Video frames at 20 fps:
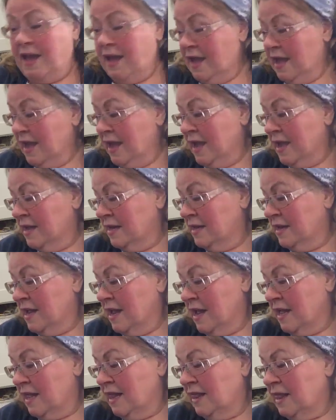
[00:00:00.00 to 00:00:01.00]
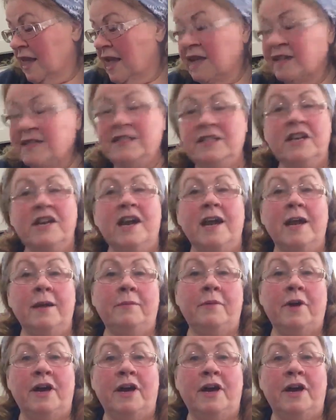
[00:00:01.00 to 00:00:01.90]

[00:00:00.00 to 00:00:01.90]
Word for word: And last time